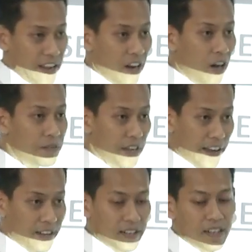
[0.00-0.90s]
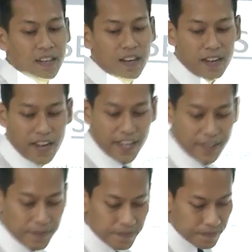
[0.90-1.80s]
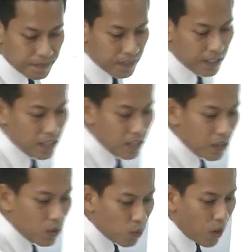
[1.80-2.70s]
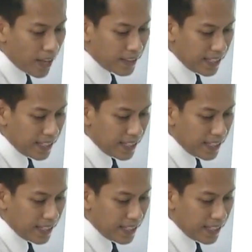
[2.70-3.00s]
an object. All right. What